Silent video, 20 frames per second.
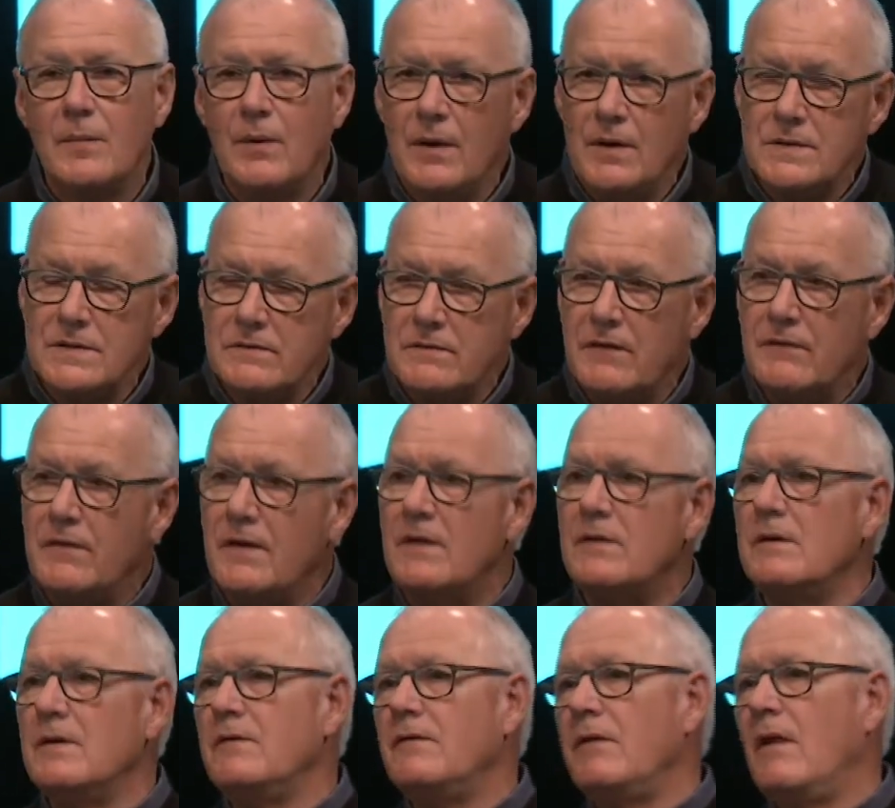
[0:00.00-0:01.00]
Birds of a
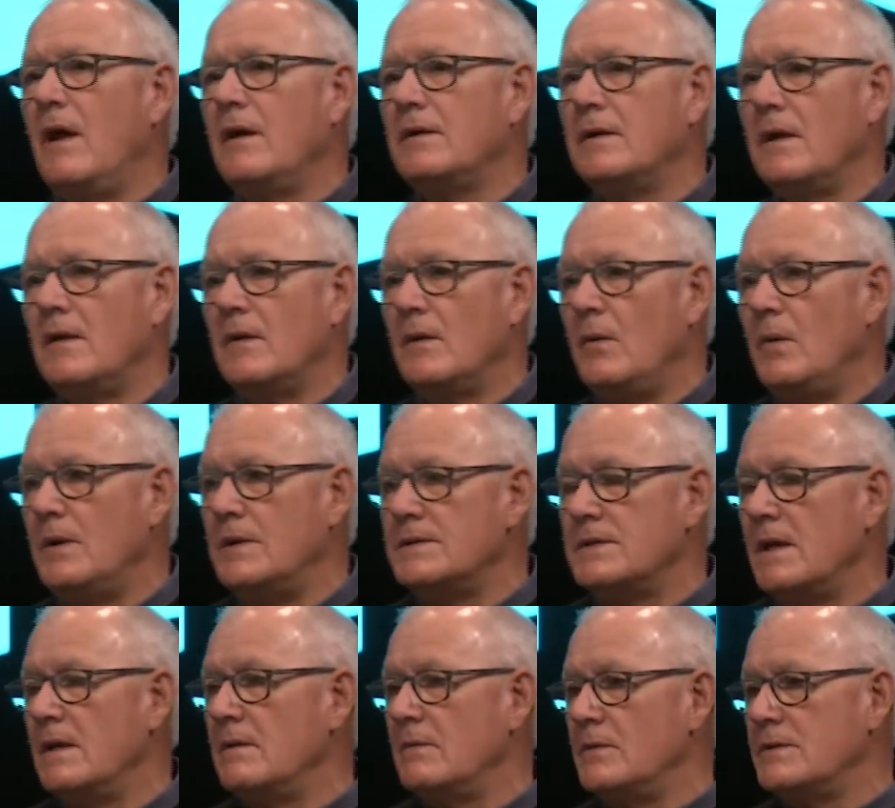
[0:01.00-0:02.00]
feather flock together. What is
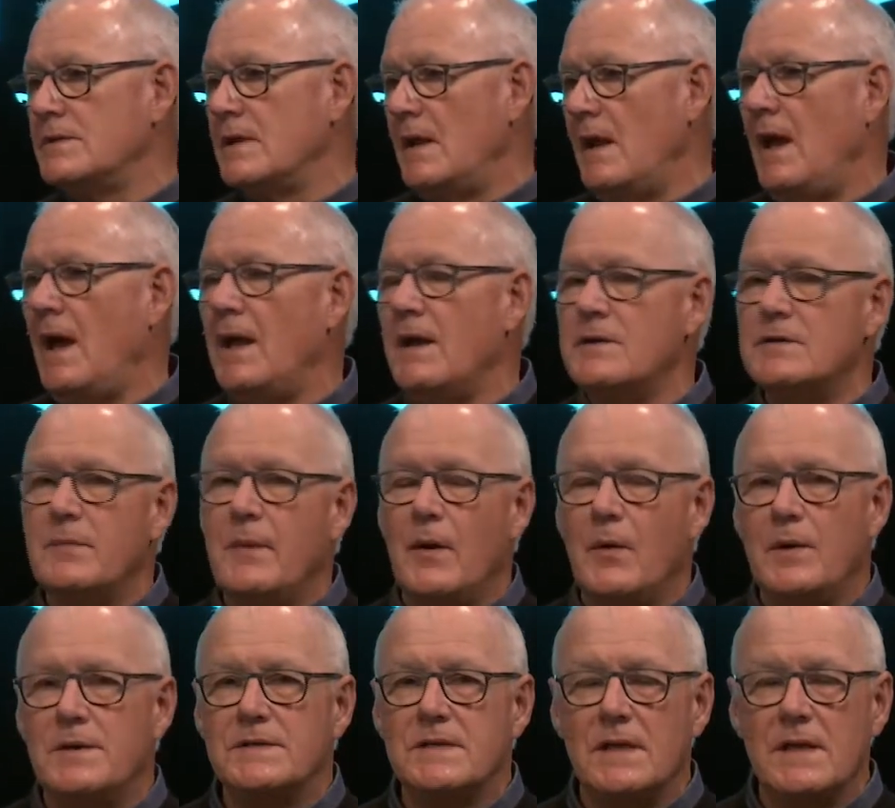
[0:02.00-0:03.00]
that? What's that adage about?
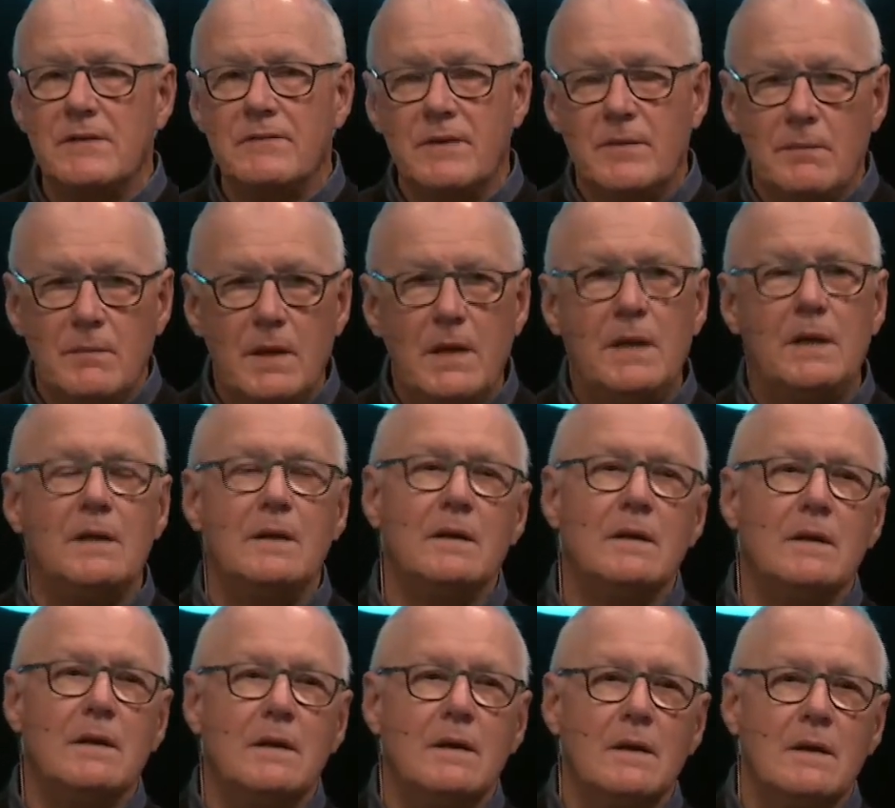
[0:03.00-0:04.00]
What does it even mean?
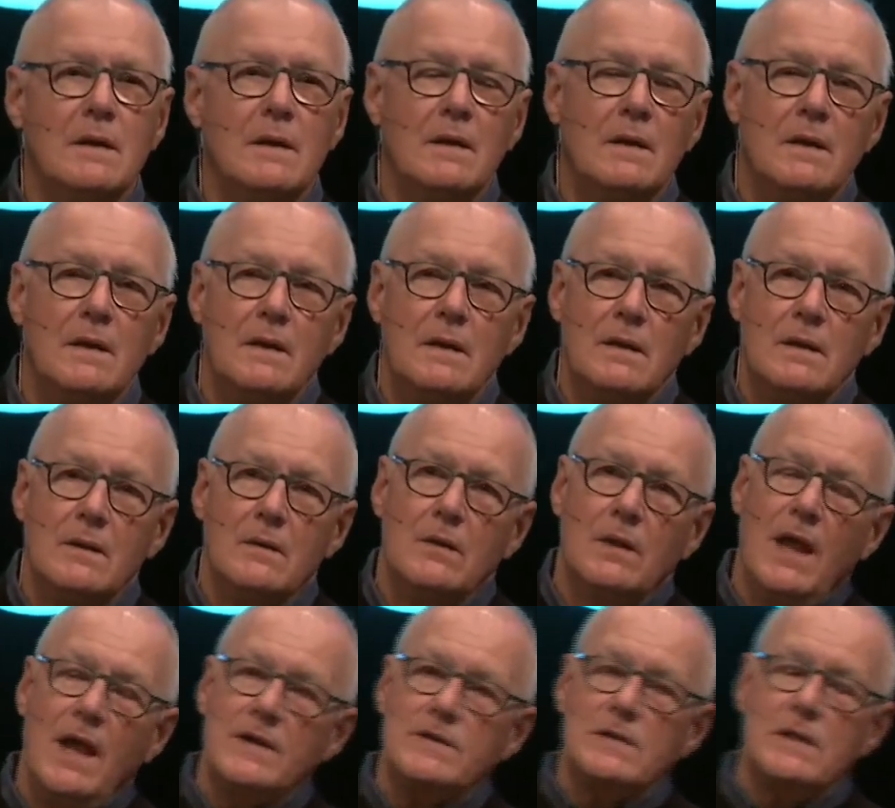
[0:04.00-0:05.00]

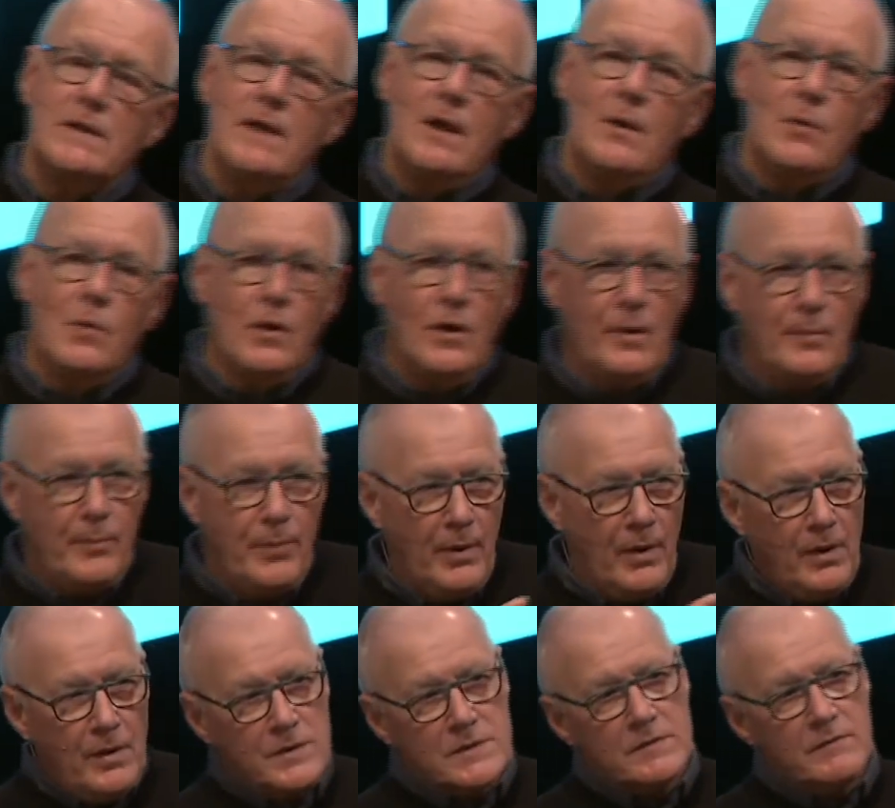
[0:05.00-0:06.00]
Well, actually, that word,
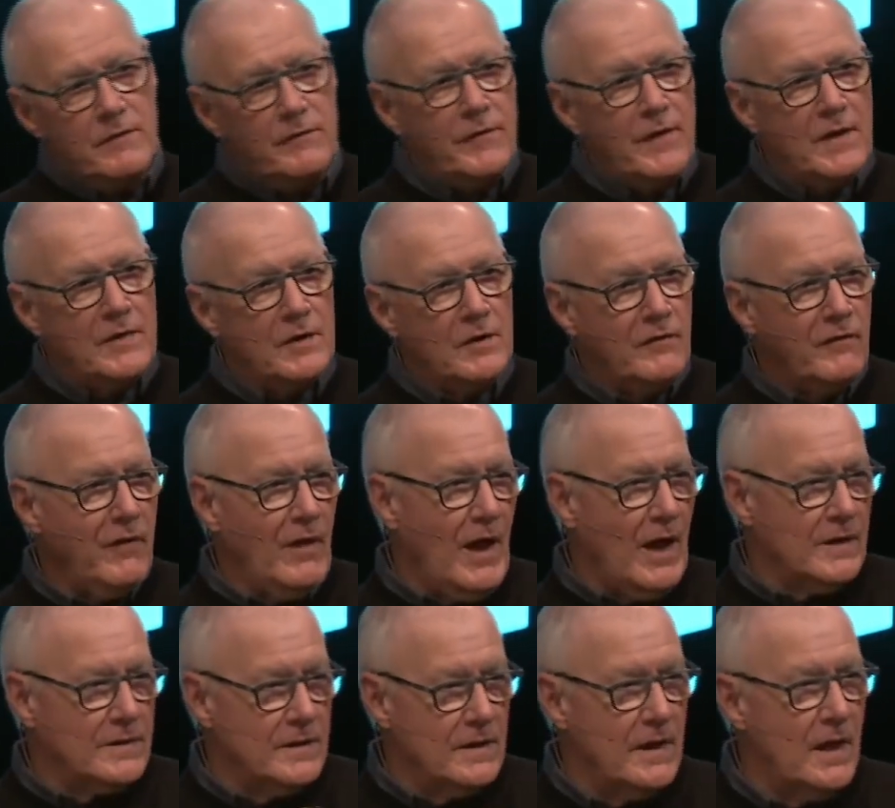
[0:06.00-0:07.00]
birds of a feather
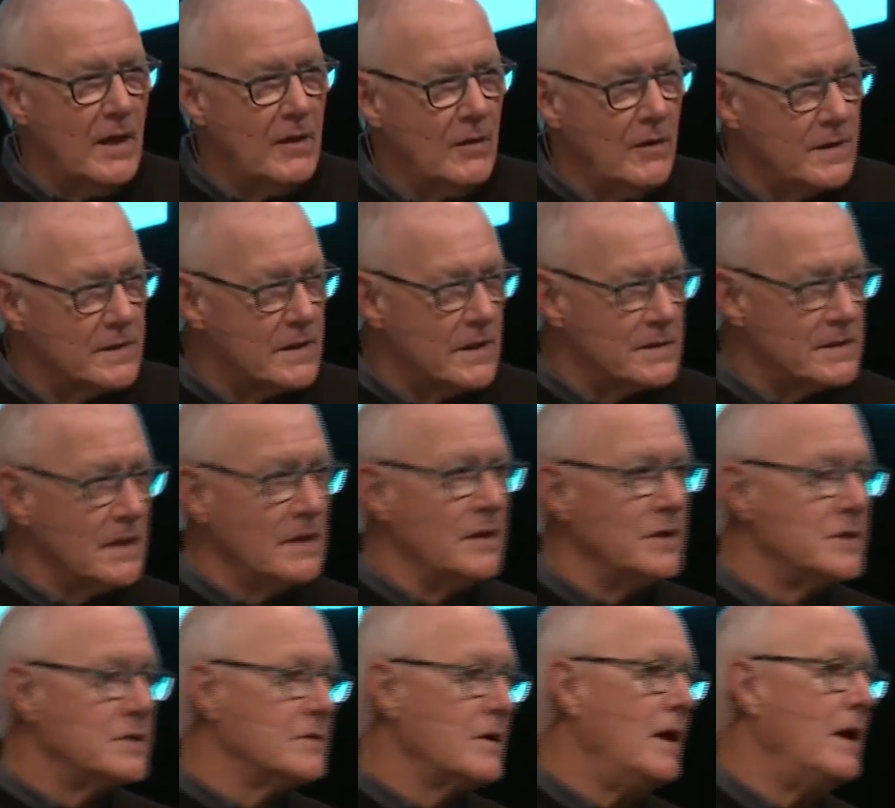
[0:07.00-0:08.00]
flock together, is
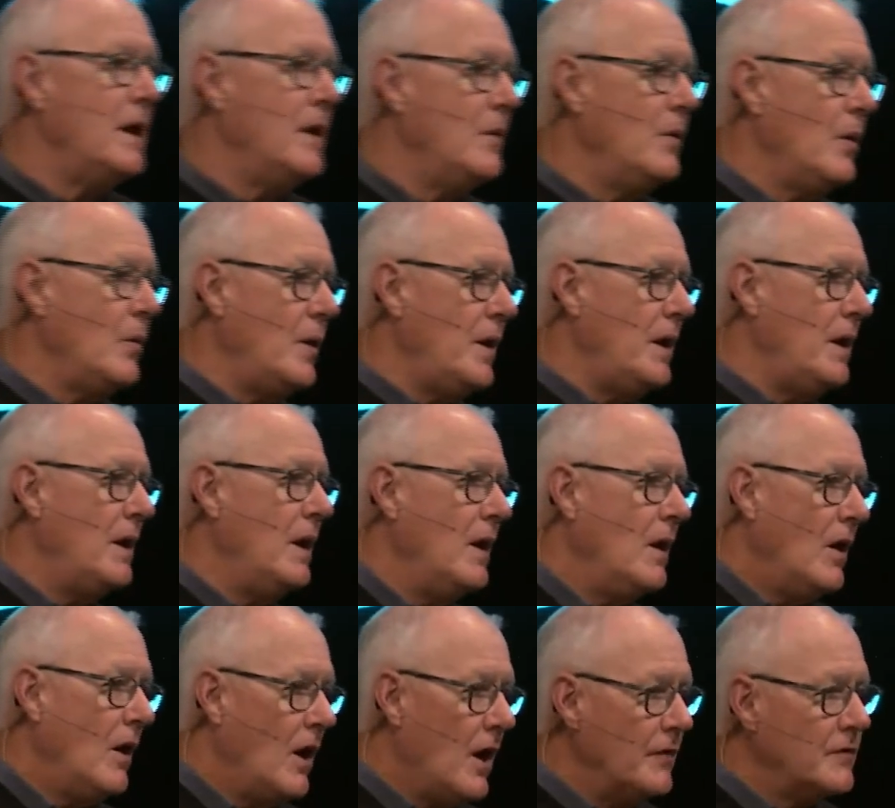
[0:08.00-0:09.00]
illustrating what we
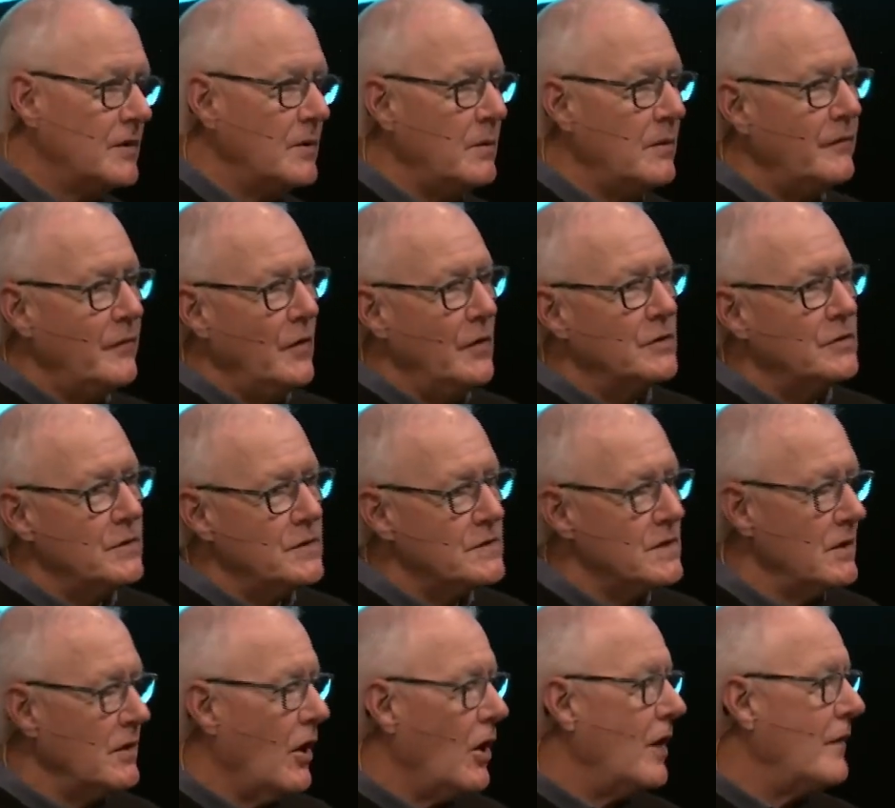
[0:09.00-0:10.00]
often refer to as
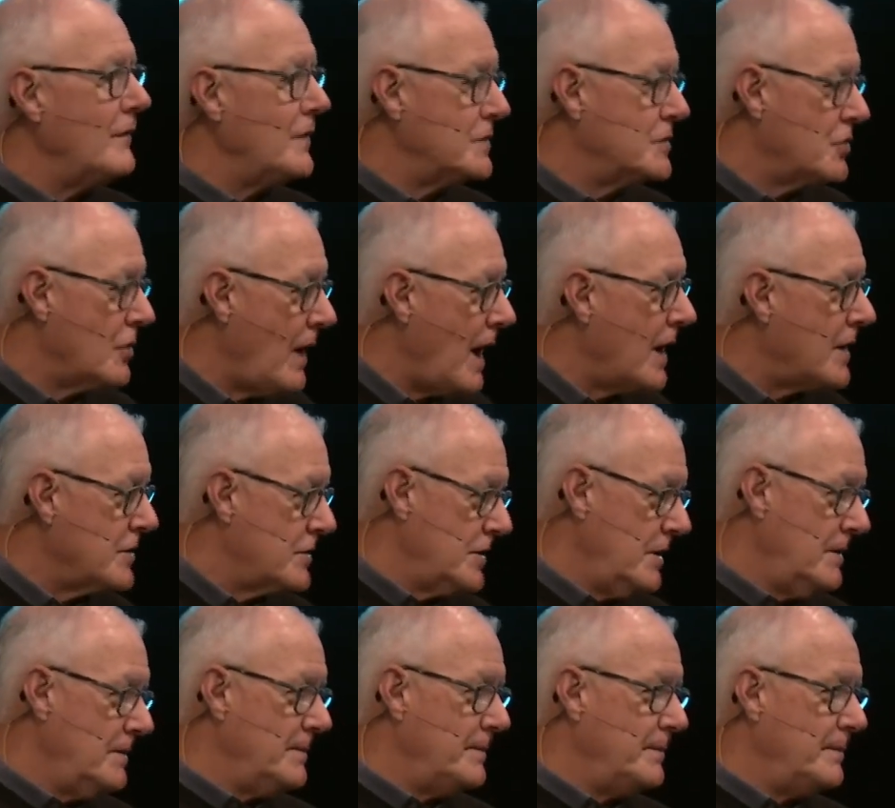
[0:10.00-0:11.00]
the law of
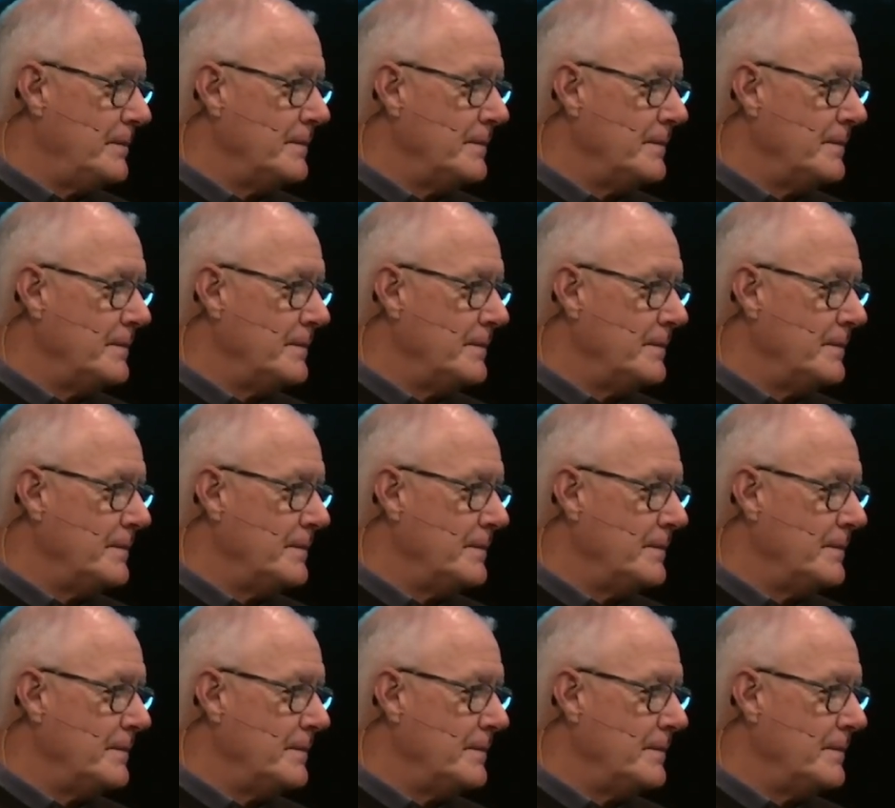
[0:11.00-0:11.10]
attraction.